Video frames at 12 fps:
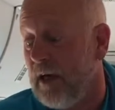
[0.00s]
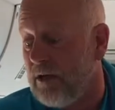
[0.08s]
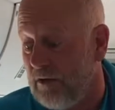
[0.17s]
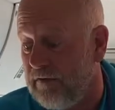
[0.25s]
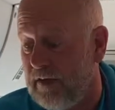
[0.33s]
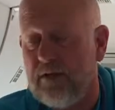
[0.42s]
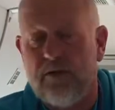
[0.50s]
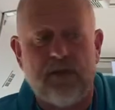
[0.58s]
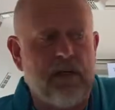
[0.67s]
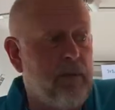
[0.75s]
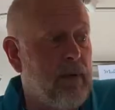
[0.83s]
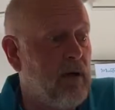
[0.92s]
you fit your
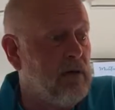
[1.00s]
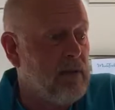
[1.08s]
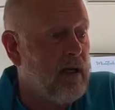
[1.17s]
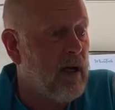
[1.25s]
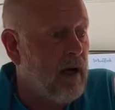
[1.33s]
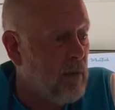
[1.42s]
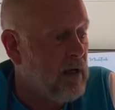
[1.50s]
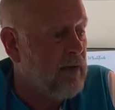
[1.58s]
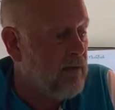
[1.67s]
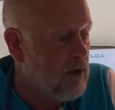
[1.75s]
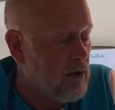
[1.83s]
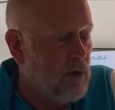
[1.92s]
seatbelt whenever
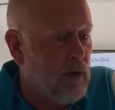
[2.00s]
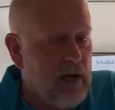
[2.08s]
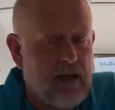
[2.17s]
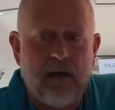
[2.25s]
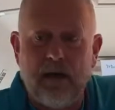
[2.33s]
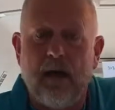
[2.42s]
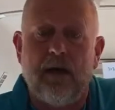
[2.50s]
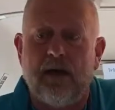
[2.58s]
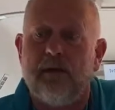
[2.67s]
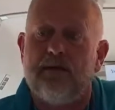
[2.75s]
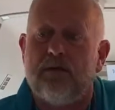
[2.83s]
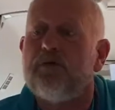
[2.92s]
you are
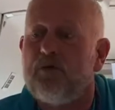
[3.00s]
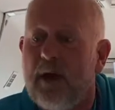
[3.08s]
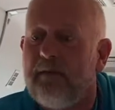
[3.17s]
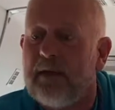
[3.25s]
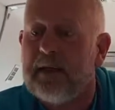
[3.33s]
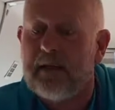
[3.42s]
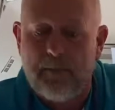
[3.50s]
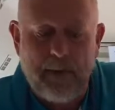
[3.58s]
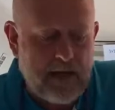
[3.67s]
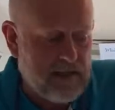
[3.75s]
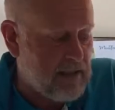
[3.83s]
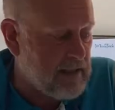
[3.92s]
travelling in the
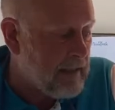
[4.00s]
bus.